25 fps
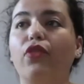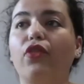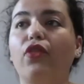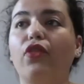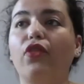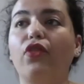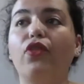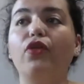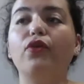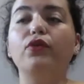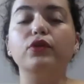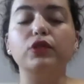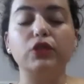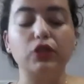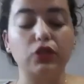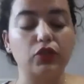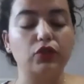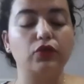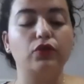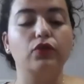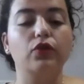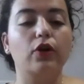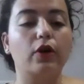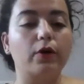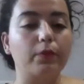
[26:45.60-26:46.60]
Those
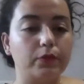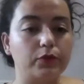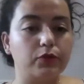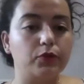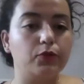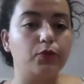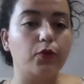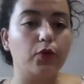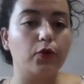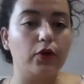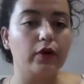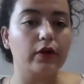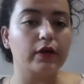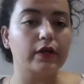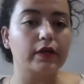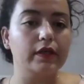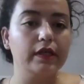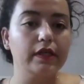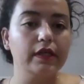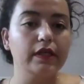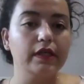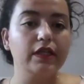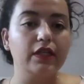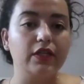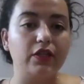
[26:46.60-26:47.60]
two groups work,
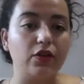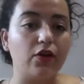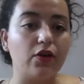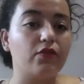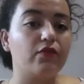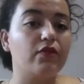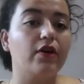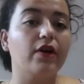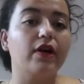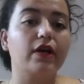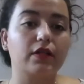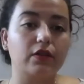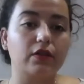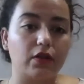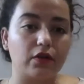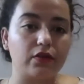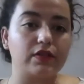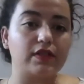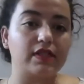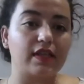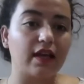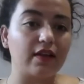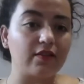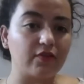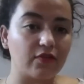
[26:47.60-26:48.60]
you know, very
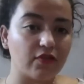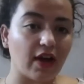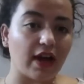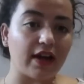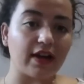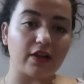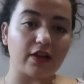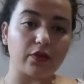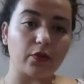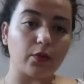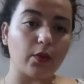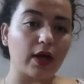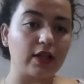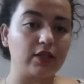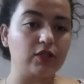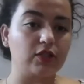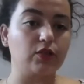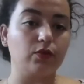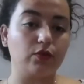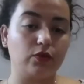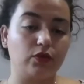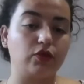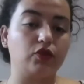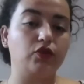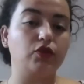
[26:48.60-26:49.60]
closely on fighting the white,
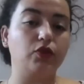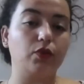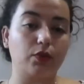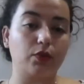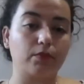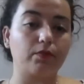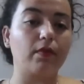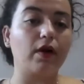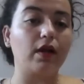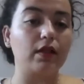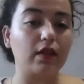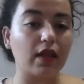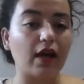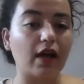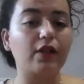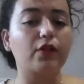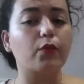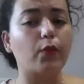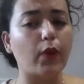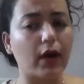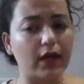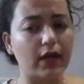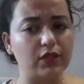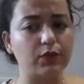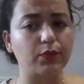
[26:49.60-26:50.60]
doing a lot of the
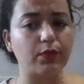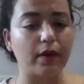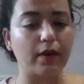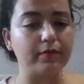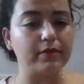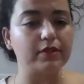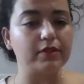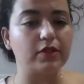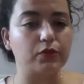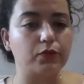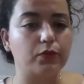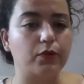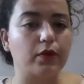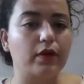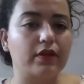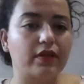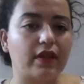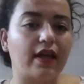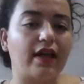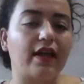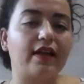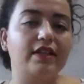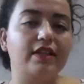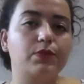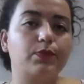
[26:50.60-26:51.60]
white supremacist work
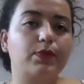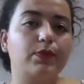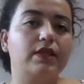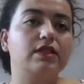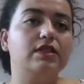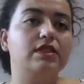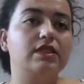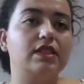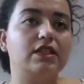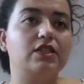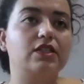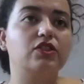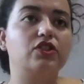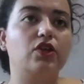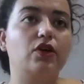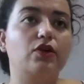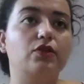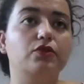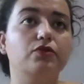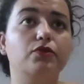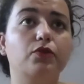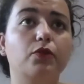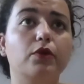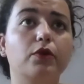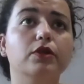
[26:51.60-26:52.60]
that SPLC is
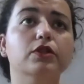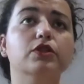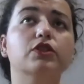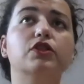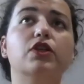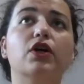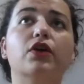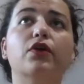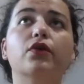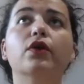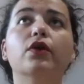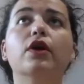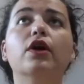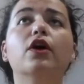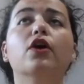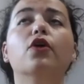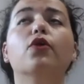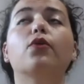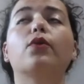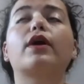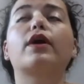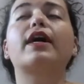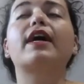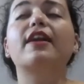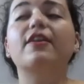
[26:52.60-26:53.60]
known for. So
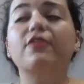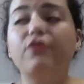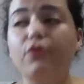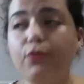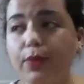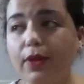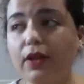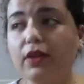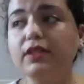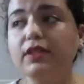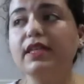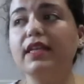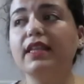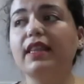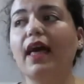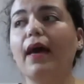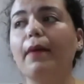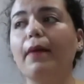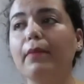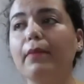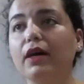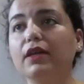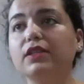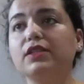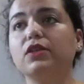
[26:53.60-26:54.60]
we're kind of building
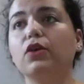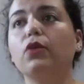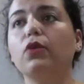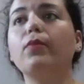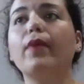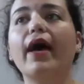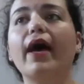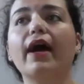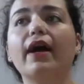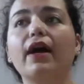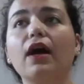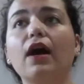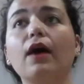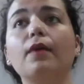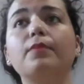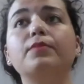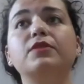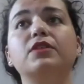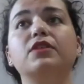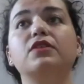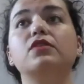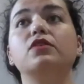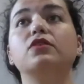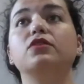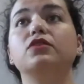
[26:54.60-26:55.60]
that muscle back up
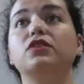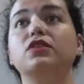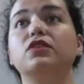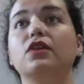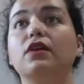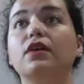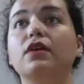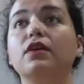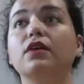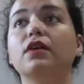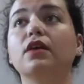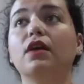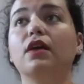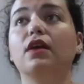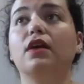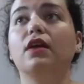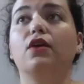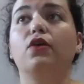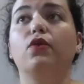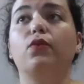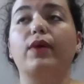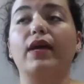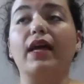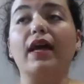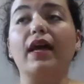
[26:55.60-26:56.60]
to
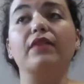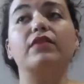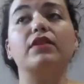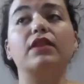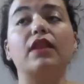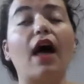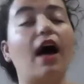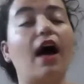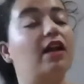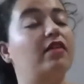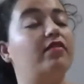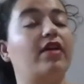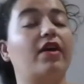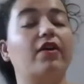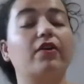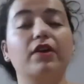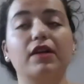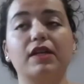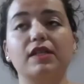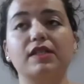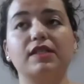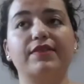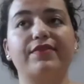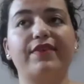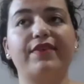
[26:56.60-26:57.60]
we have a lot of
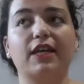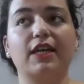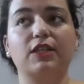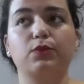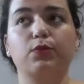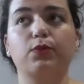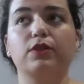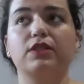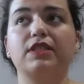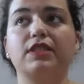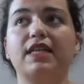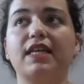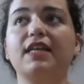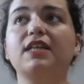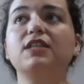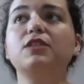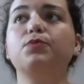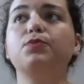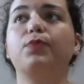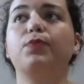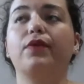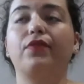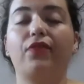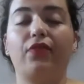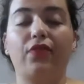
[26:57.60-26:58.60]
areas of expertise,
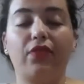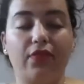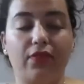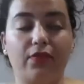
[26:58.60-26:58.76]
but